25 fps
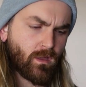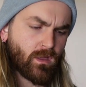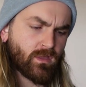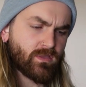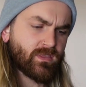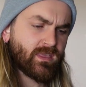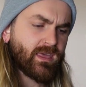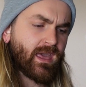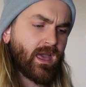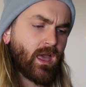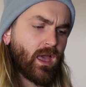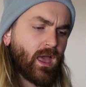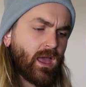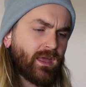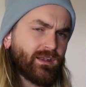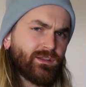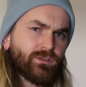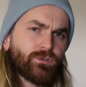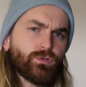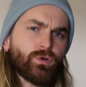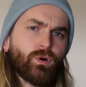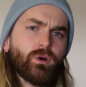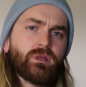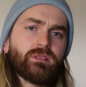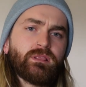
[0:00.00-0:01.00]
The Eau de
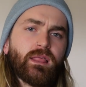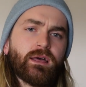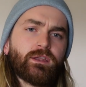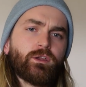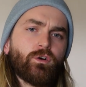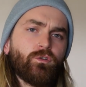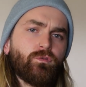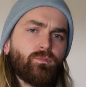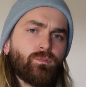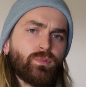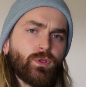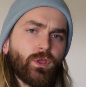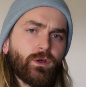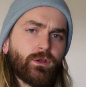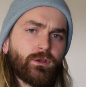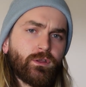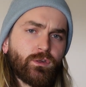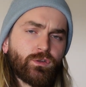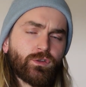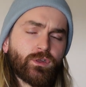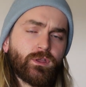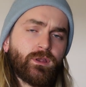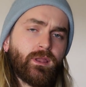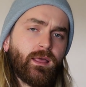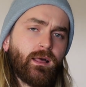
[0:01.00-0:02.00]
Toilette of Bleu De
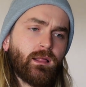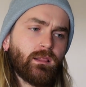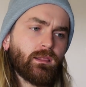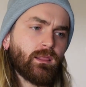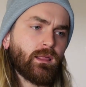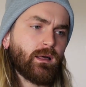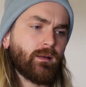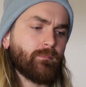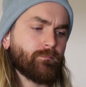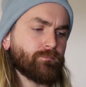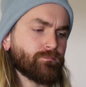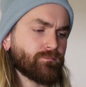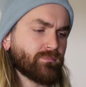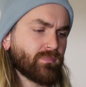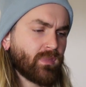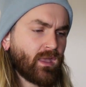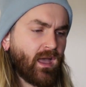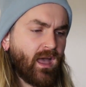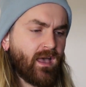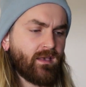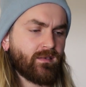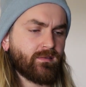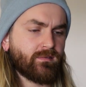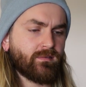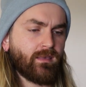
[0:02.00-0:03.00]
Chanel
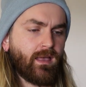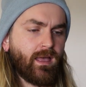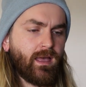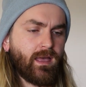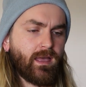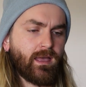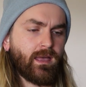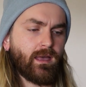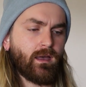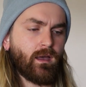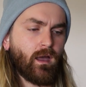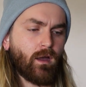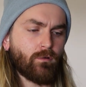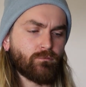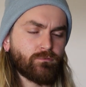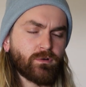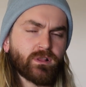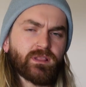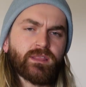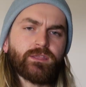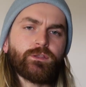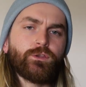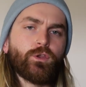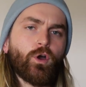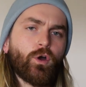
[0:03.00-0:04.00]
has a
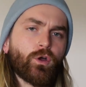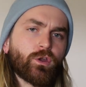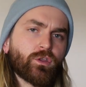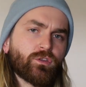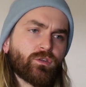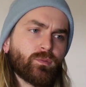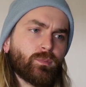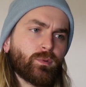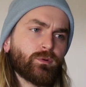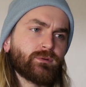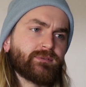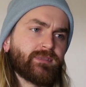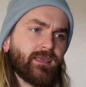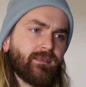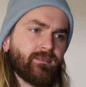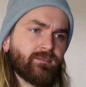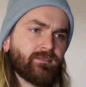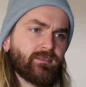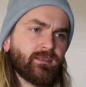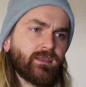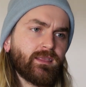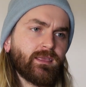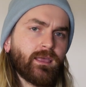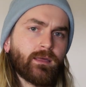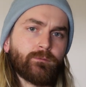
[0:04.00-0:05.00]
really noticeable
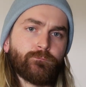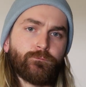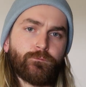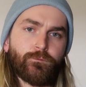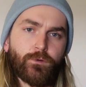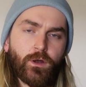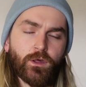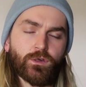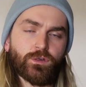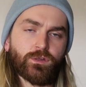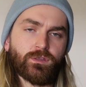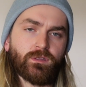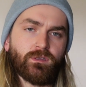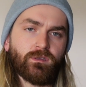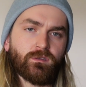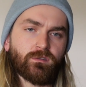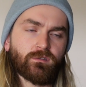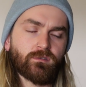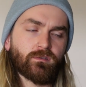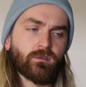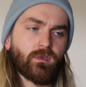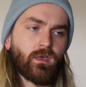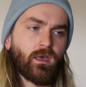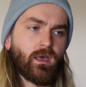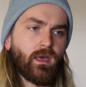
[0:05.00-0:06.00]
density and
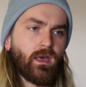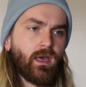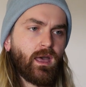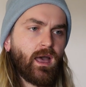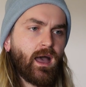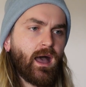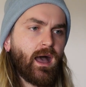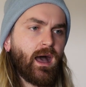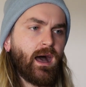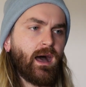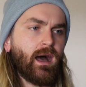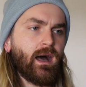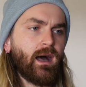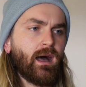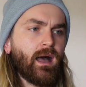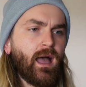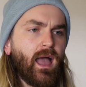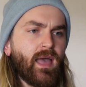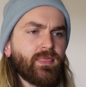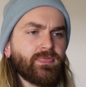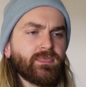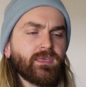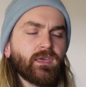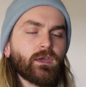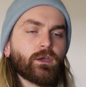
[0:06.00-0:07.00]
freshness,
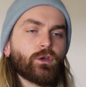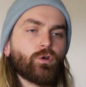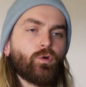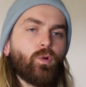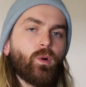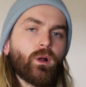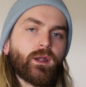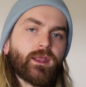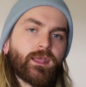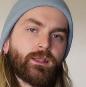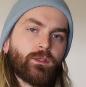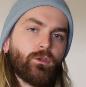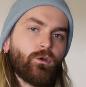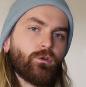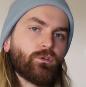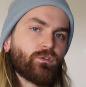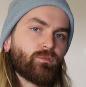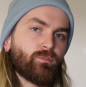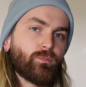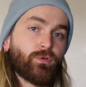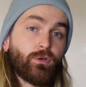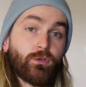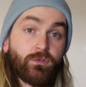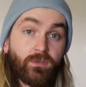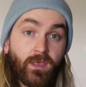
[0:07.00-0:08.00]
and the aquatic notes
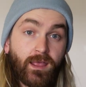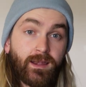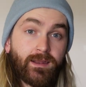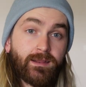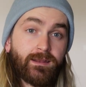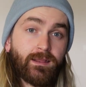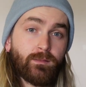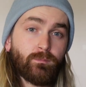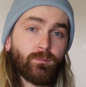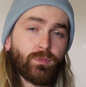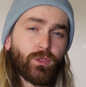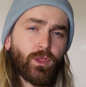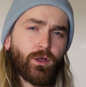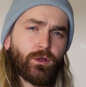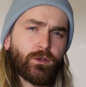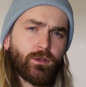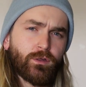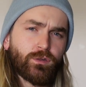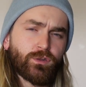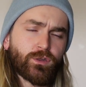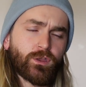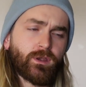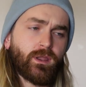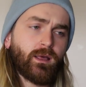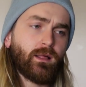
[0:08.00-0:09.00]
presented in Bleu De
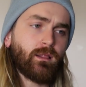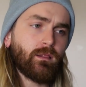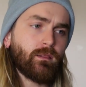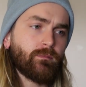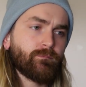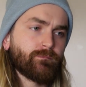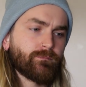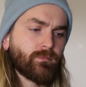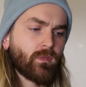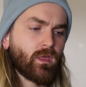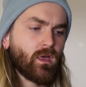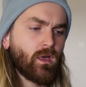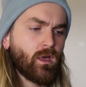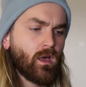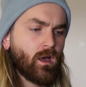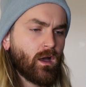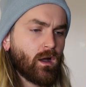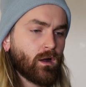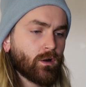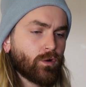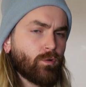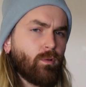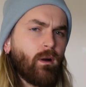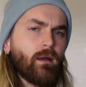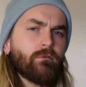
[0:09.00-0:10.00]
Chanel
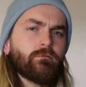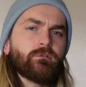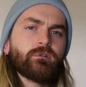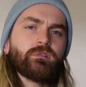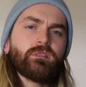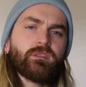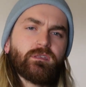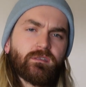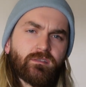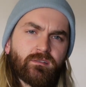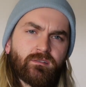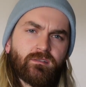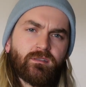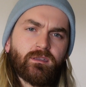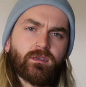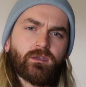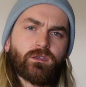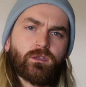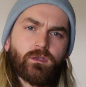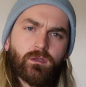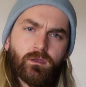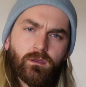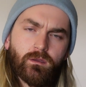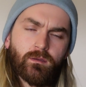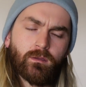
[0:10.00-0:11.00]
are quite realistic.
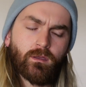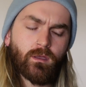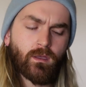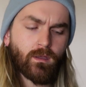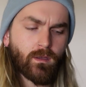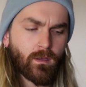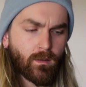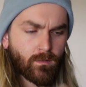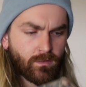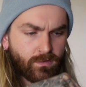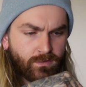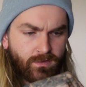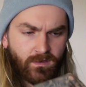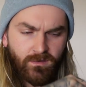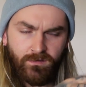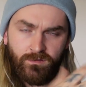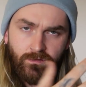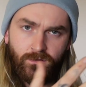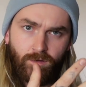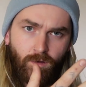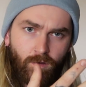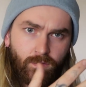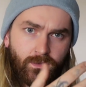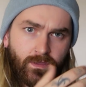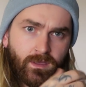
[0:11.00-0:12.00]

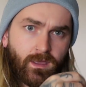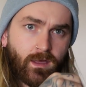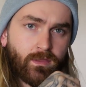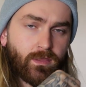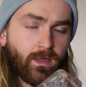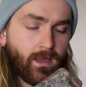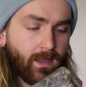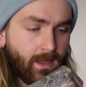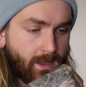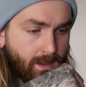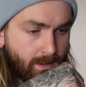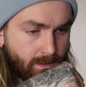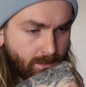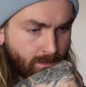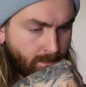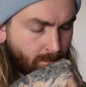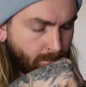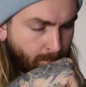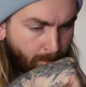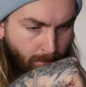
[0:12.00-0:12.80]
This, on the other hand,